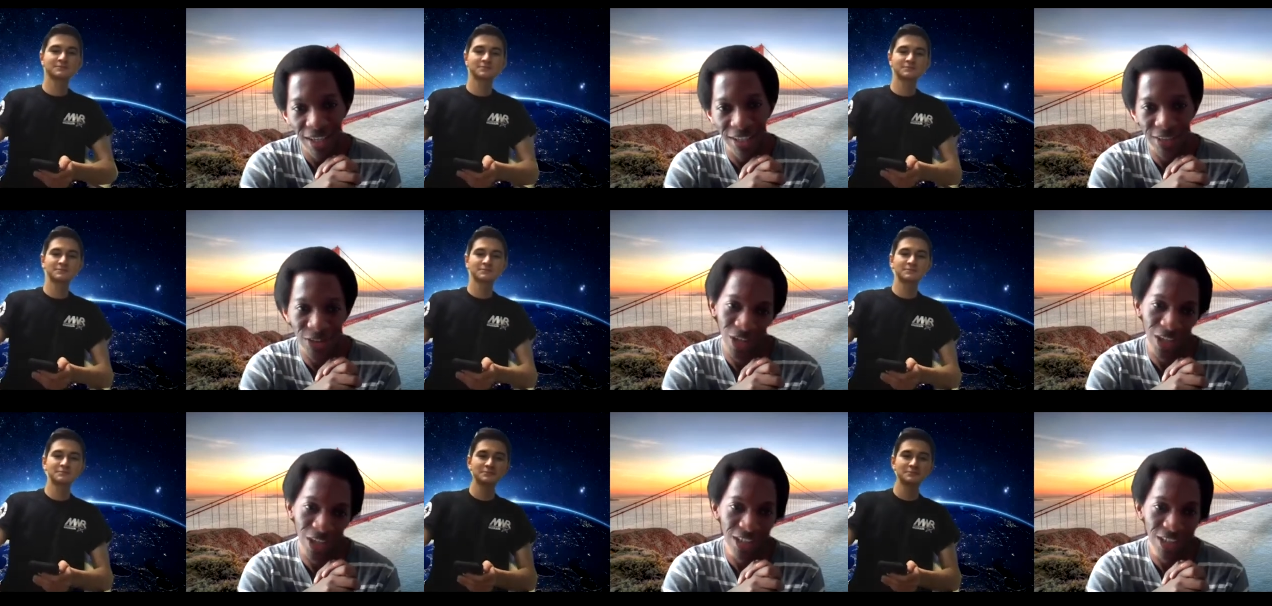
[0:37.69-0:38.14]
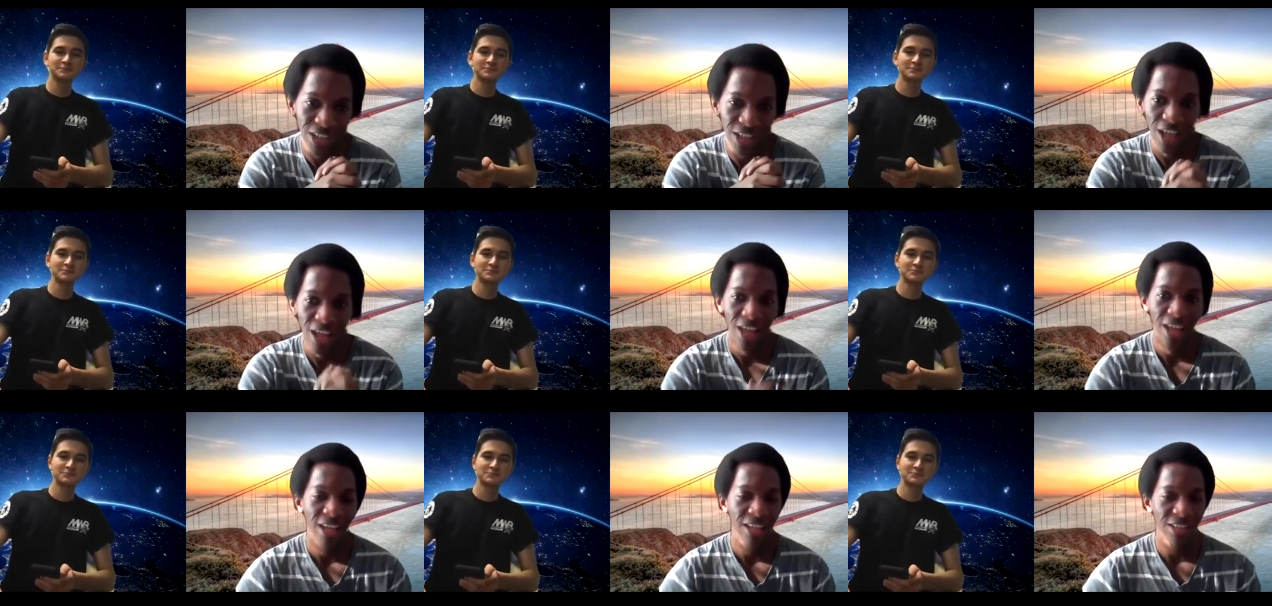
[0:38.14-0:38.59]
Speaker 1: and trying to
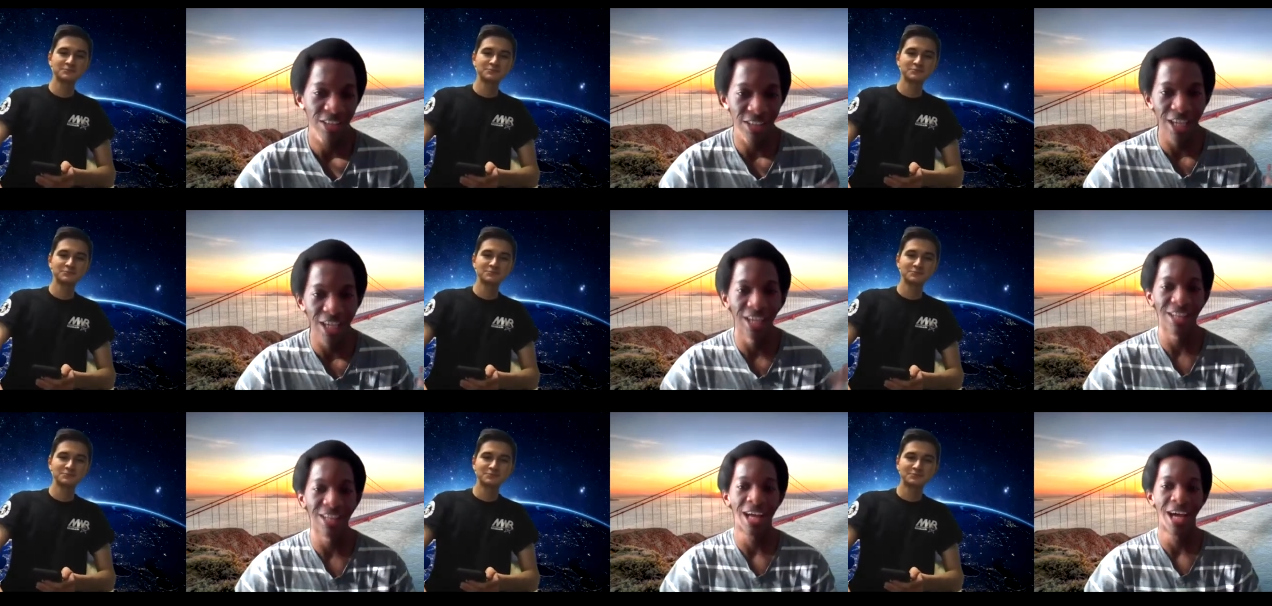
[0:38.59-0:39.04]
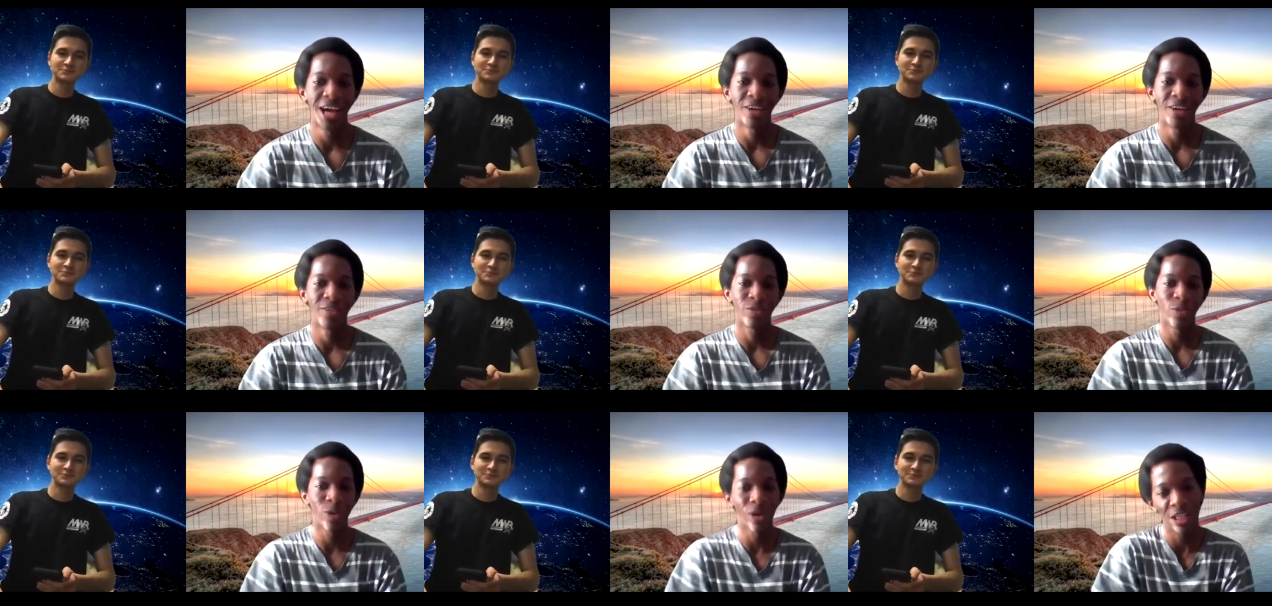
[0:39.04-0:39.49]
stay
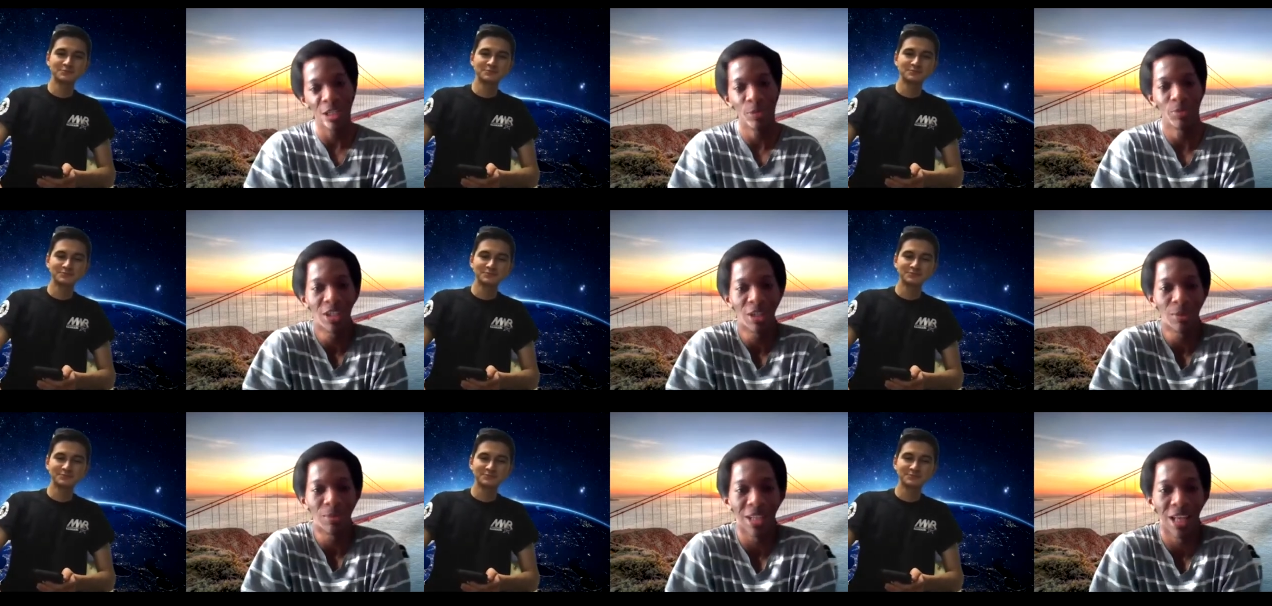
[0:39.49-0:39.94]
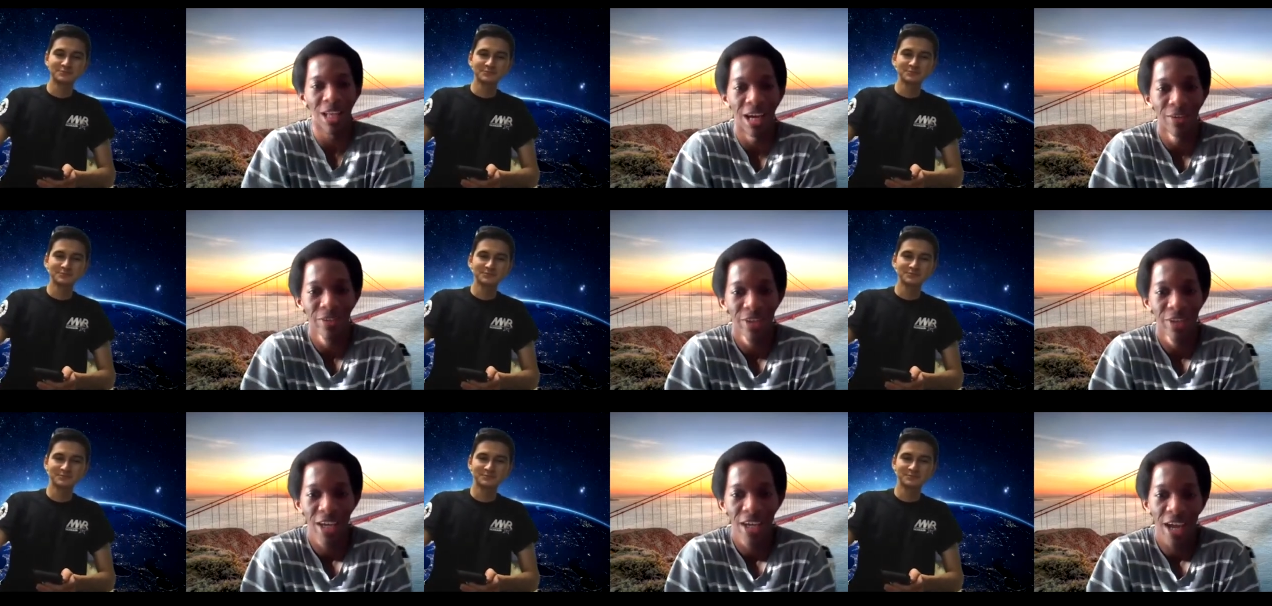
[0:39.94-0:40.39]
alive while keeping him
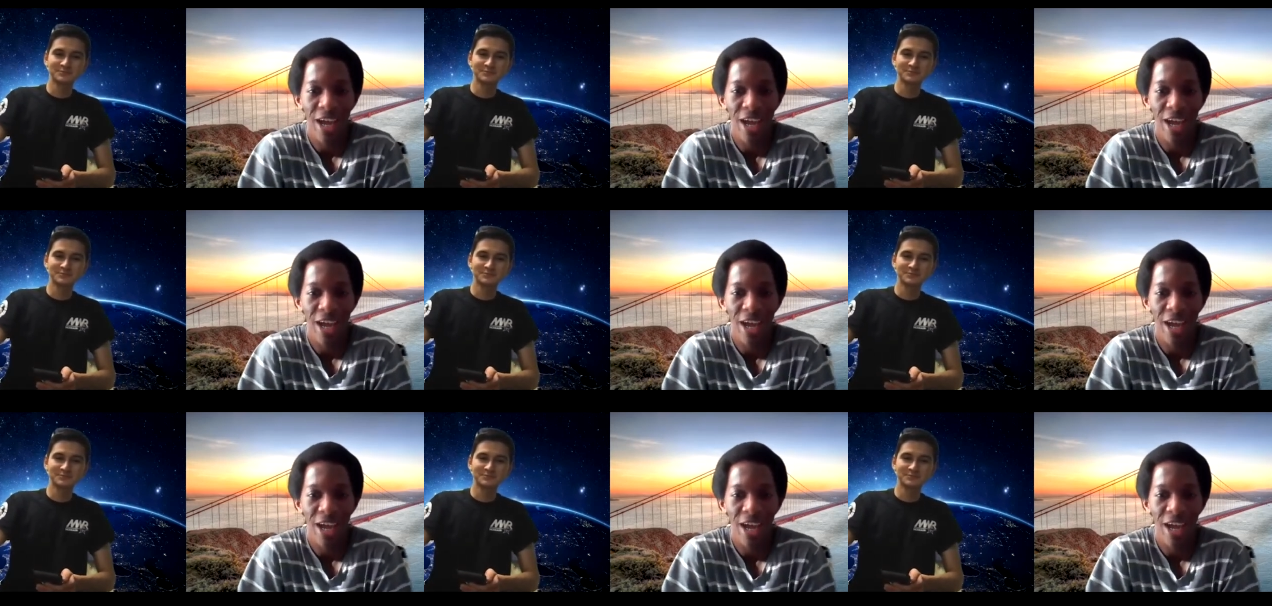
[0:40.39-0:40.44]
alive.